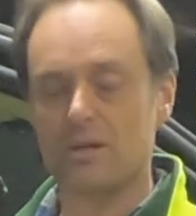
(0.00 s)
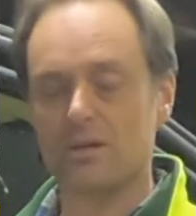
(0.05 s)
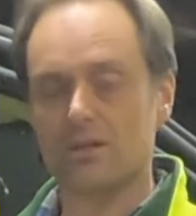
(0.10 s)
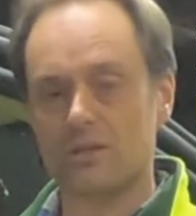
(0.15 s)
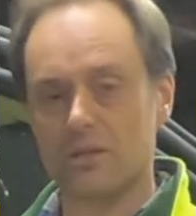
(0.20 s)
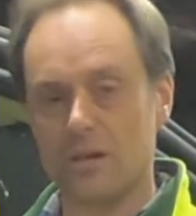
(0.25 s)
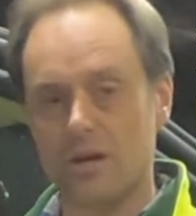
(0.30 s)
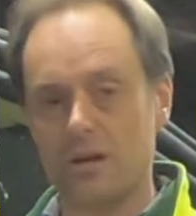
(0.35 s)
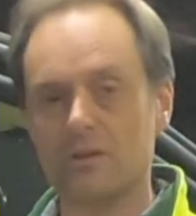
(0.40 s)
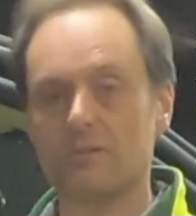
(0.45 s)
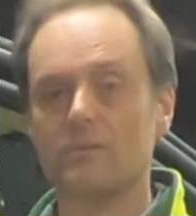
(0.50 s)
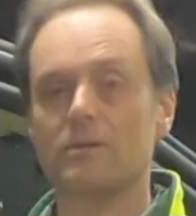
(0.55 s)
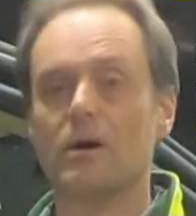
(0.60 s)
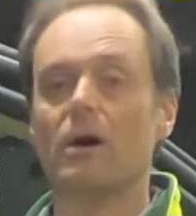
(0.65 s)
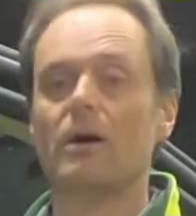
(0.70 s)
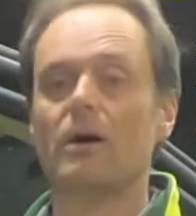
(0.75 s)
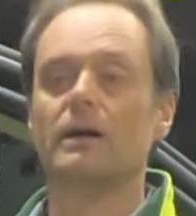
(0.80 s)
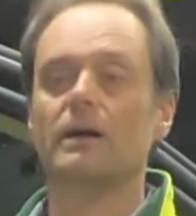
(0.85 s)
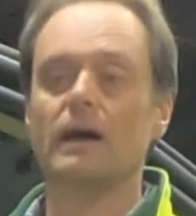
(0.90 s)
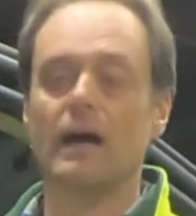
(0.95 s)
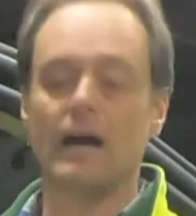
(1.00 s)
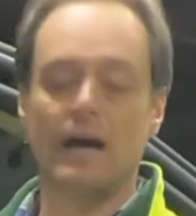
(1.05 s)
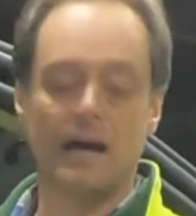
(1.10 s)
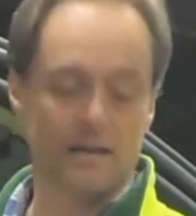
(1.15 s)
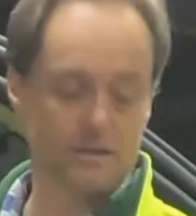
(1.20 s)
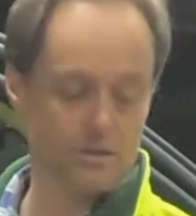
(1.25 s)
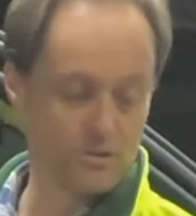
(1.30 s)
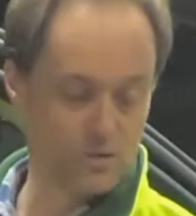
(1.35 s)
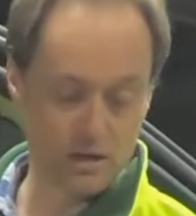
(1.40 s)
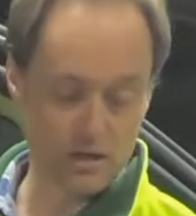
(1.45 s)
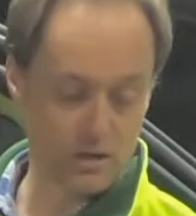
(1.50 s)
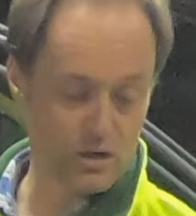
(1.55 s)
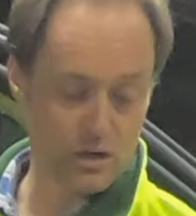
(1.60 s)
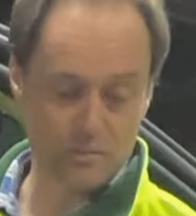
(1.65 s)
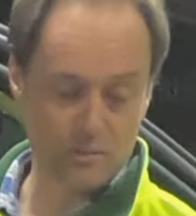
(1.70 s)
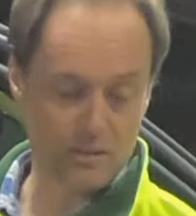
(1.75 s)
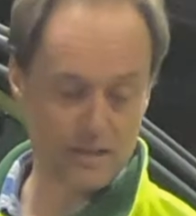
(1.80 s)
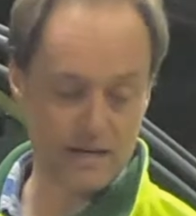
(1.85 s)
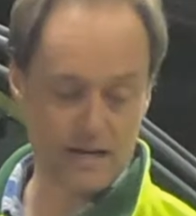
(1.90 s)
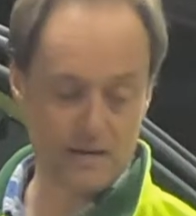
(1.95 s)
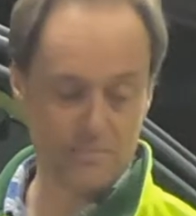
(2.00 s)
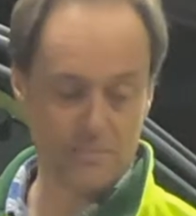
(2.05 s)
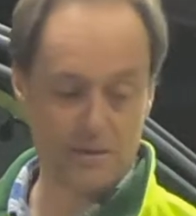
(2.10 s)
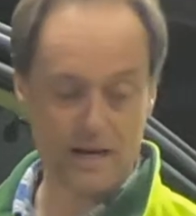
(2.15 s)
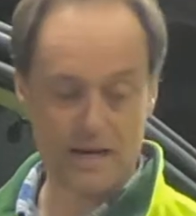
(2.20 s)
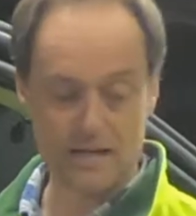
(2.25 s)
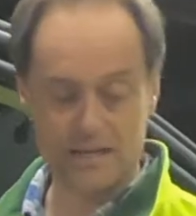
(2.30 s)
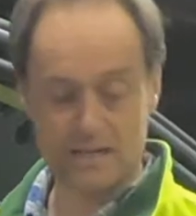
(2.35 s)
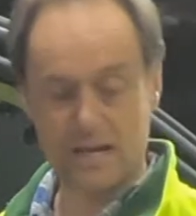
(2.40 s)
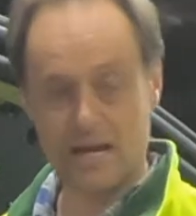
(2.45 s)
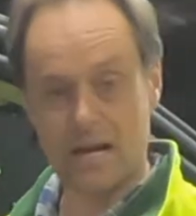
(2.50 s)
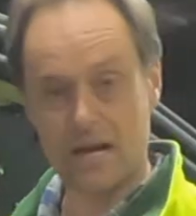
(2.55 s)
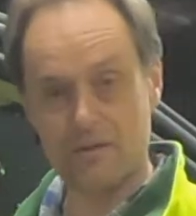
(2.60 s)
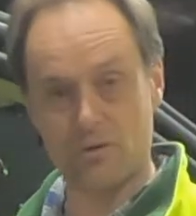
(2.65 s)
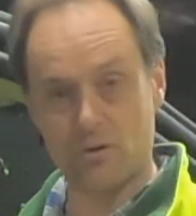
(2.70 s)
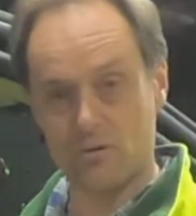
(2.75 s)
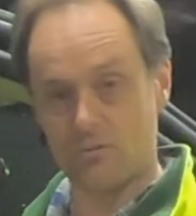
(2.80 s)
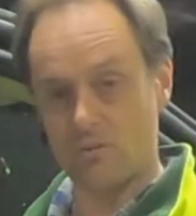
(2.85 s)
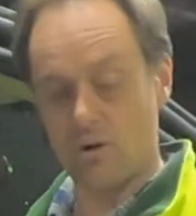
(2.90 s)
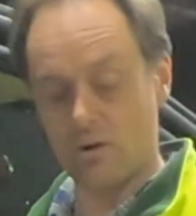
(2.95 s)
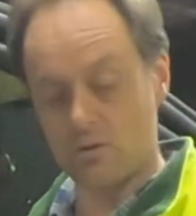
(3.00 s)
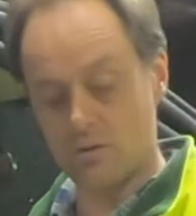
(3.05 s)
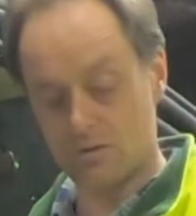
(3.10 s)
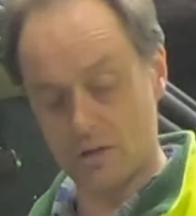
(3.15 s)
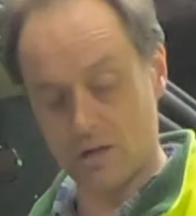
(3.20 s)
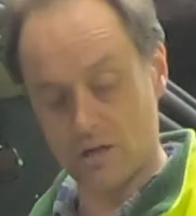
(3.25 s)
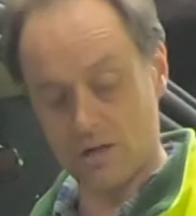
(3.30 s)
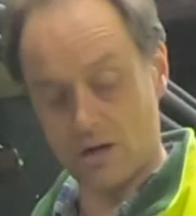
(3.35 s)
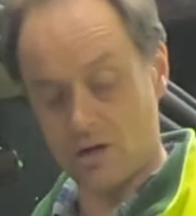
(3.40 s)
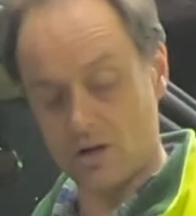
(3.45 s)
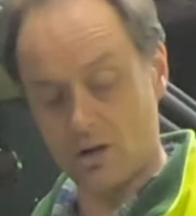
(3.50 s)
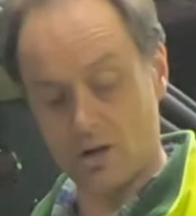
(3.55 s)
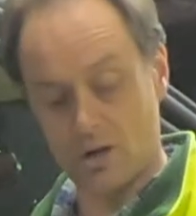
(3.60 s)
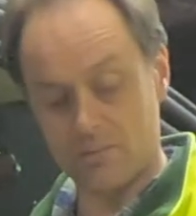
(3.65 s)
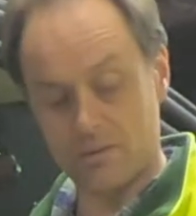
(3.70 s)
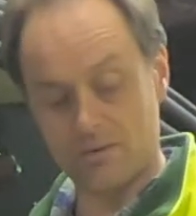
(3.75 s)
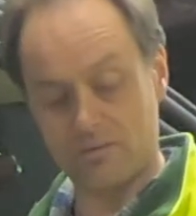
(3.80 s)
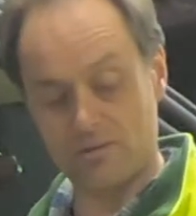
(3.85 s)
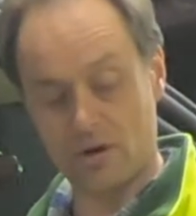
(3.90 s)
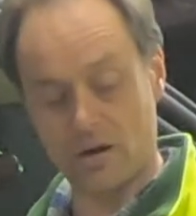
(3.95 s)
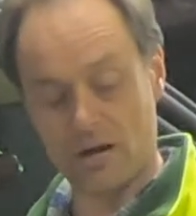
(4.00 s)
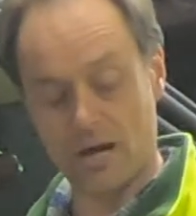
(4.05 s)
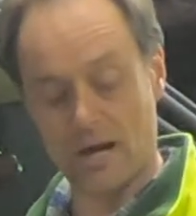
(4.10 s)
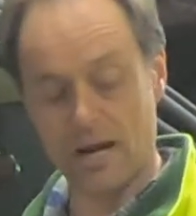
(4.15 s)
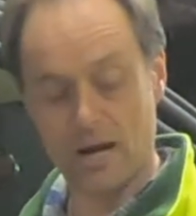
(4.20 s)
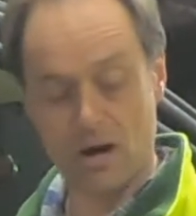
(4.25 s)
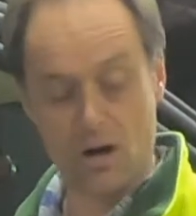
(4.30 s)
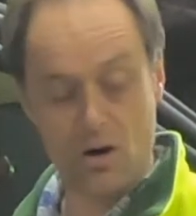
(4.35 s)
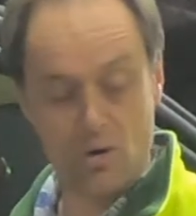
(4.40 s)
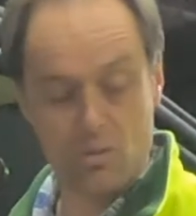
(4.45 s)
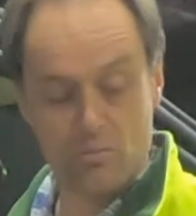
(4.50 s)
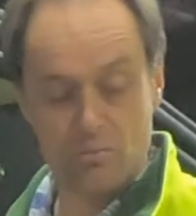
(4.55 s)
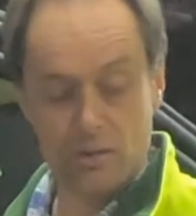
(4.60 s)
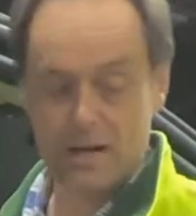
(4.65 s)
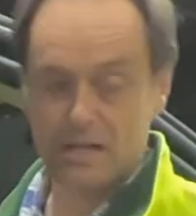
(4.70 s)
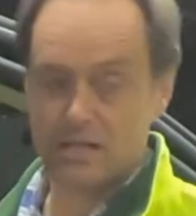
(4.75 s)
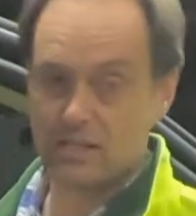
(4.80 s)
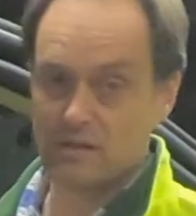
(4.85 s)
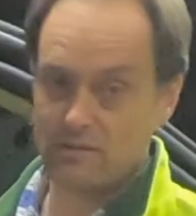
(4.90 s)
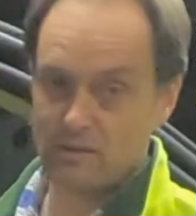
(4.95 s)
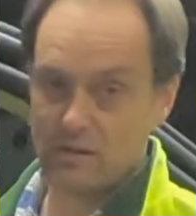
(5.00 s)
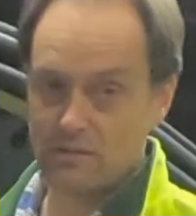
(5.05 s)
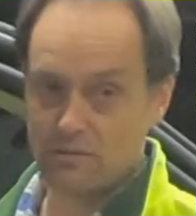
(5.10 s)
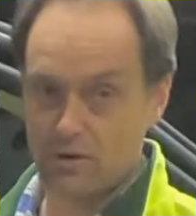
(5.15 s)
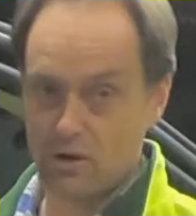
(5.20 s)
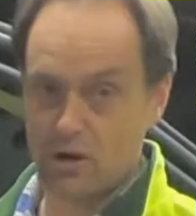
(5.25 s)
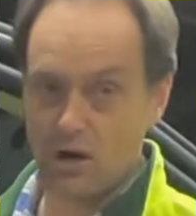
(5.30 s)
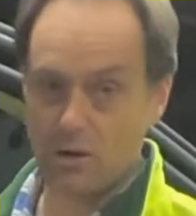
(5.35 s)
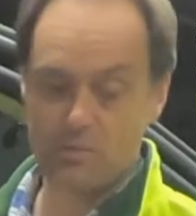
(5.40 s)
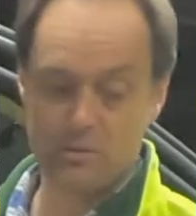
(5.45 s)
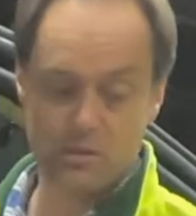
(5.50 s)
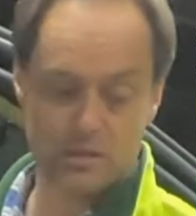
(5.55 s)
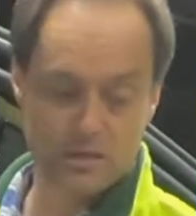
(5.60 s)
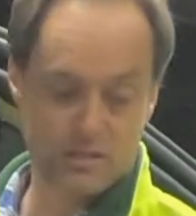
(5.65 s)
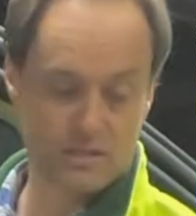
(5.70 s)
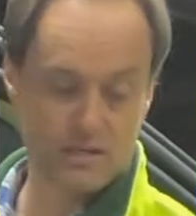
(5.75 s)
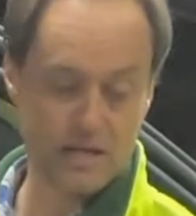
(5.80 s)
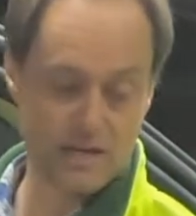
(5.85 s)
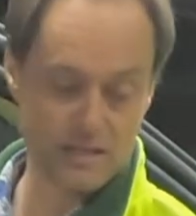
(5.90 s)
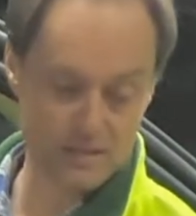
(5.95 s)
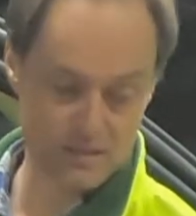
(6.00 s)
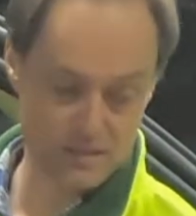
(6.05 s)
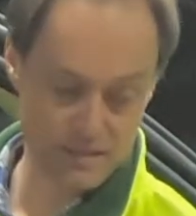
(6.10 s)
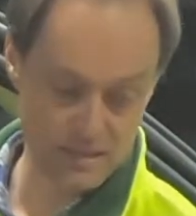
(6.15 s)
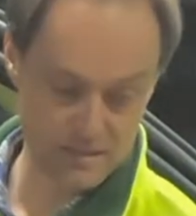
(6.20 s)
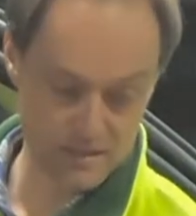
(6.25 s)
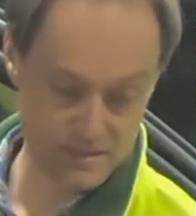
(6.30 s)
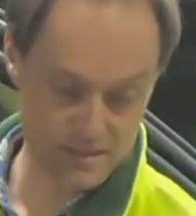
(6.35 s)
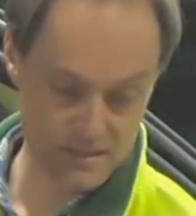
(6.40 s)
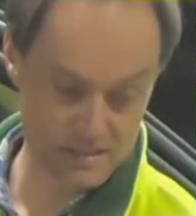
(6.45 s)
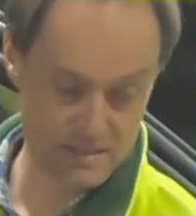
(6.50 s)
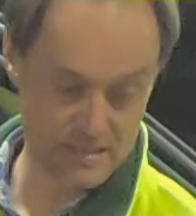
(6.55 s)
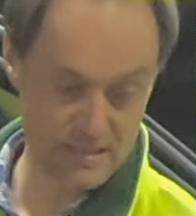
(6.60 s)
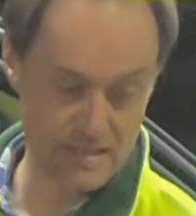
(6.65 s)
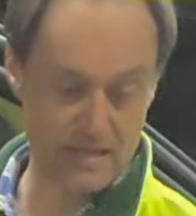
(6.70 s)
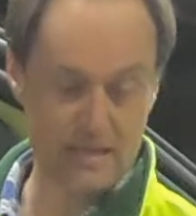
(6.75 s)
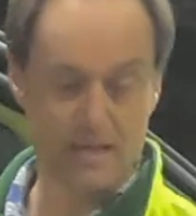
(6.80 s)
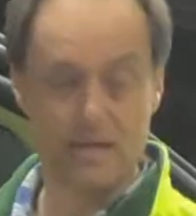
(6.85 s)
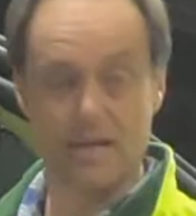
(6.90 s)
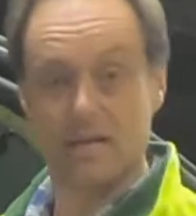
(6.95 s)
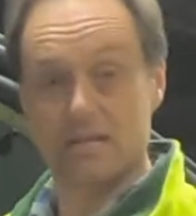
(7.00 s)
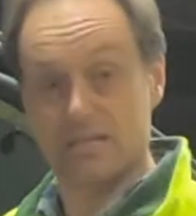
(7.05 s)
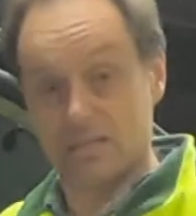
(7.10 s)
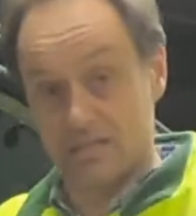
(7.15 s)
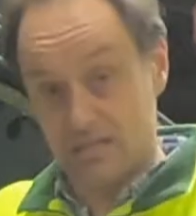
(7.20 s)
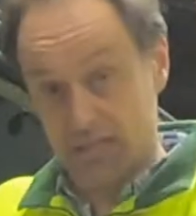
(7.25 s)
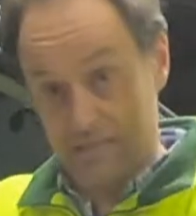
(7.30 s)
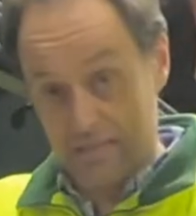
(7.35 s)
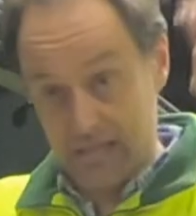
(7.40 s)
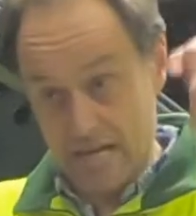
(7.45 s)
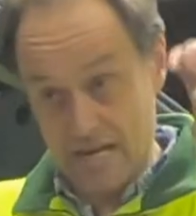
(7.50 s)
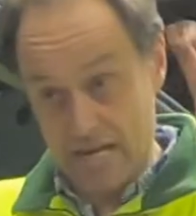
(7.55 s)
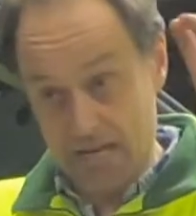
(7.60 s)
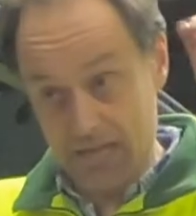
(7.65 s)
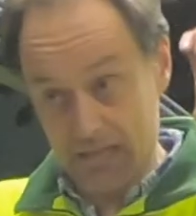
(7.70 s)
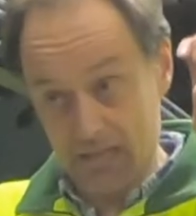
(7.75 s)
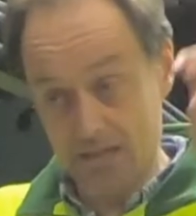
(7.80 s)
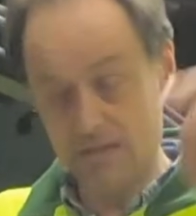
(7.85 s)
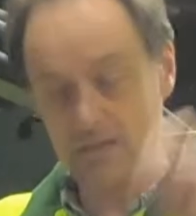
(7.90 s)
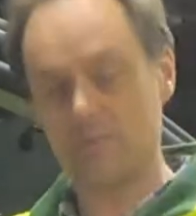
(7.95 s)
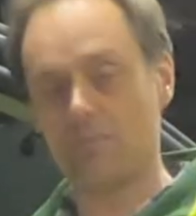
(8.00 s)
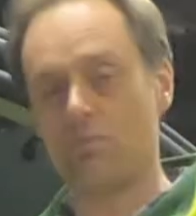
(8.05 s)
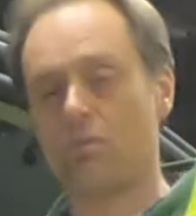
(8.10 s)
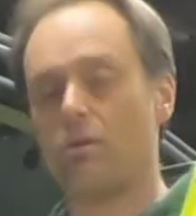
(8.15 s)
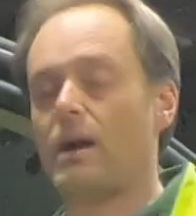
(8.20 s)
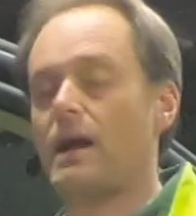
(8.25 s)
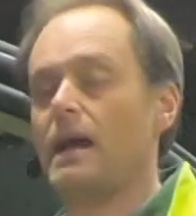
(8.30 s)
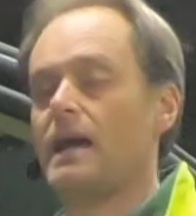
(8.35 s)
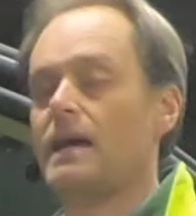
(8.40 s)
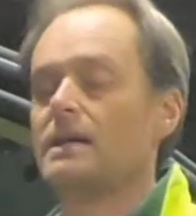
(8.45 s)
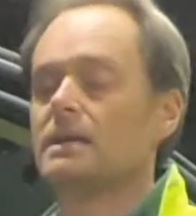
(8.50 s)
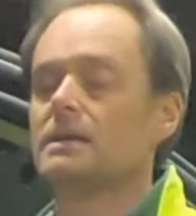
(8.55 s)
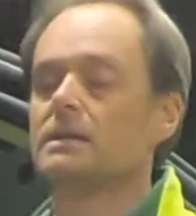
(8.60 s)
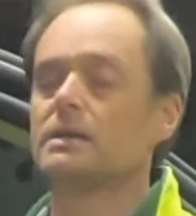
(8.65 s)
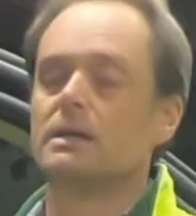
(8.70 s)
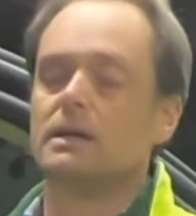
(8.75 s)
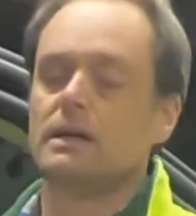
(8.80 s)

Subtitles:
So it's not a complicated part to have. On rockauto.com, they've got a whole bunch of different options. As I said, this is the standard brand